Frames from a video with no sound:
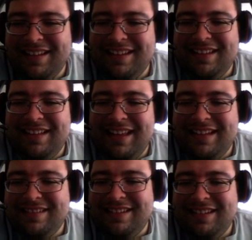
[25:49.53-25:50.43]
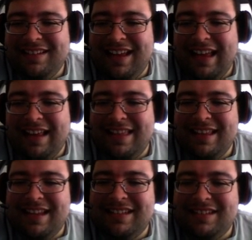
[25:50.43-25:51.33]
And I think
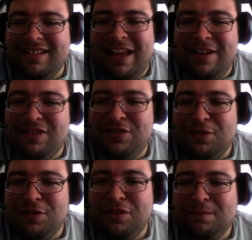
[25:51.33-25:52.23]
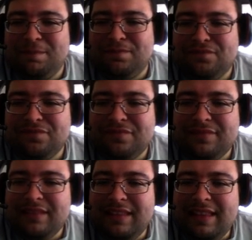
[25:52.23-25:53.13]
that's just the honest truth.
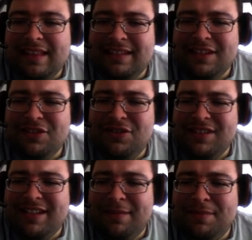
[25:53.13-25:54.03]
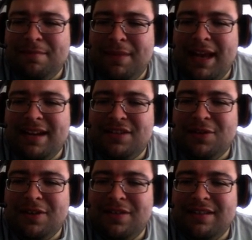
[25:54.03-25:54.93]
Let's see here. Choose a statement. Man is
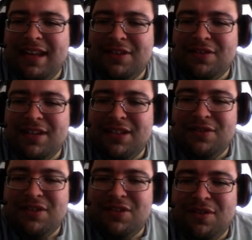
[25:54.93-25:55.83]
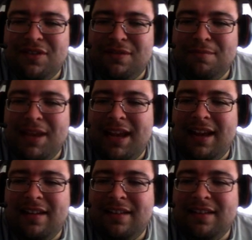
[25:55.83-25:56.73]
stronger than nature. Nature is stronger than
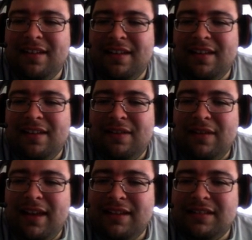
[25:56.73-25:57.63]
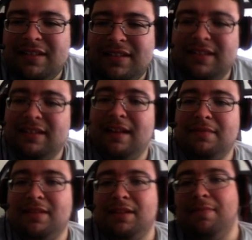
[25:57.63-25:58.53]
man. Well, actually, I'm going
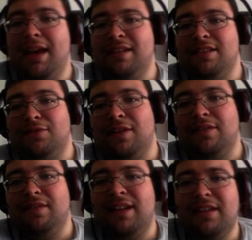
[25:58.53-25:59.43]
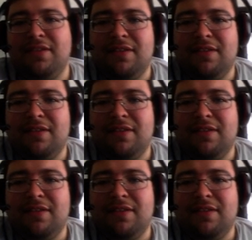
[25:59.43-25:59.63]
to say man is stronger than nature.